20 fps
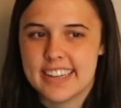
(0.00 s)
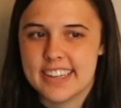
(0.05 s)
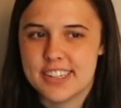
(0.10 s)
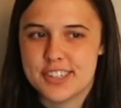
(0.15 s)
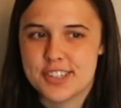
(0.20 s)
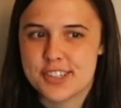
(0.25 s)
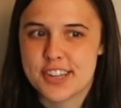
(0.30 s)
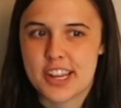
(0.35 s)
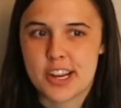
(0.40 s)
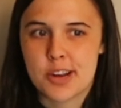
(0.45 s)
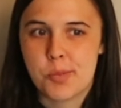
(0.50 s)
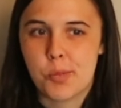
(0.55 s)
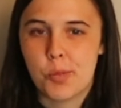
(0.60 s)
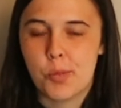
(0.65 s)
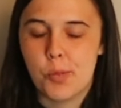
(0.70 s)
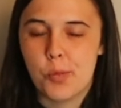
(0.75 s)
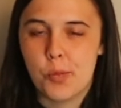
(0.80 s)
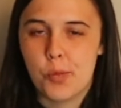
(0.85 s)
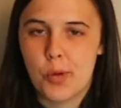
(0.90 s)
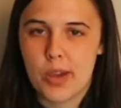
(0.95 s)
it's just like
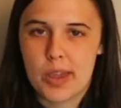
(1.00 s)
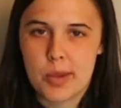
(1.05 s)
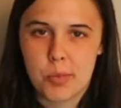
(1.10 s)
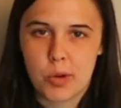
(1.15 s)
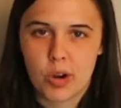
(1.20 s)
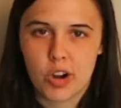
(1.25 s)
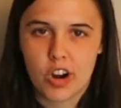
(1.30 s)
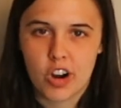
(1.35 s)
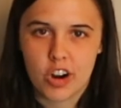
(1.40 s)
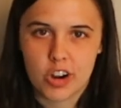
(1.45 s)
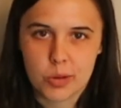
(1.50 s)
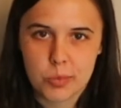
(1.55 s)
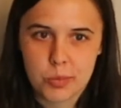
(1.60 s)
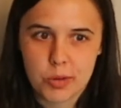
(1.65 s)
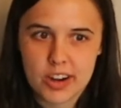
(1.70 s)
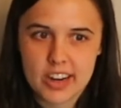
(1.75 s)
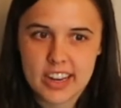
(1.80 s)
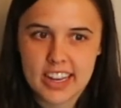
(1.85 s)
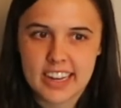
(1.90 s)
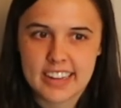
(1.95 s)
way more
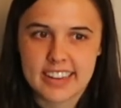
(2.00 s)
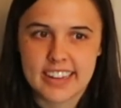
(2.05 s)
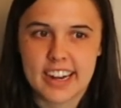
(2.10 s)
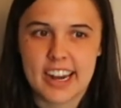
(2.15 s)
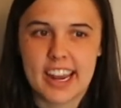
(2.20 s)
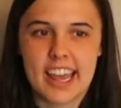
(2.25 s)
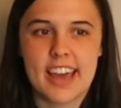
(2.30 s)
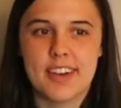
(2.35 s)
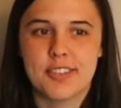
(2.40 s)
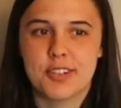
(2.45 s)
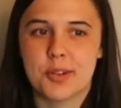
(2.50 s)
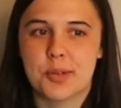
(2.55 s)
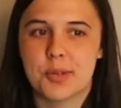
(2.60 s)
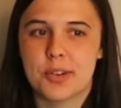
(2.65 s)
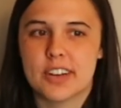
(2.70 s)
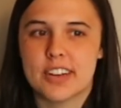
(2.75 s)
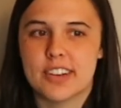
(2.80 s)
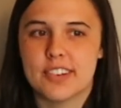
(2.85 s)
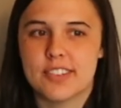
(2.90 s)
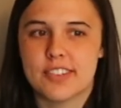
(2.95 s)
heartbreaking than I ever
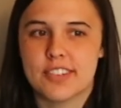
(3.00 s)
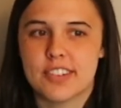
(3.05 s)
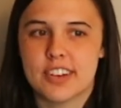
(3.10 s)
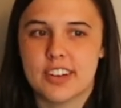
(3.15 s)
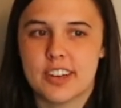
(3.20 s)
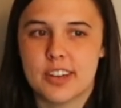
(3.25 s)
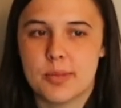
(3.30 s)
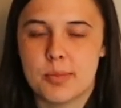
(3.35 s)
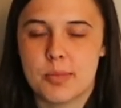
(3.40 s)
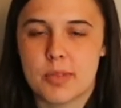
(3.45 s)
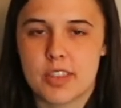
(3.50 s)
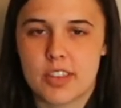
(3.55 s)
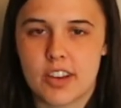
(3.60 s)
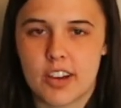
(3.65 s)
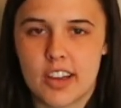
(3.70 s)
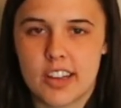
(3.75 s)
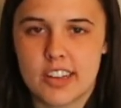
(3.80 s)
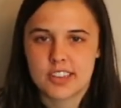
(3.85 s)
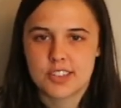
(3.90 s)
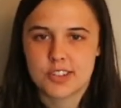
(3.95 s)
would have um,
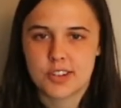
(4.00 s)
thought.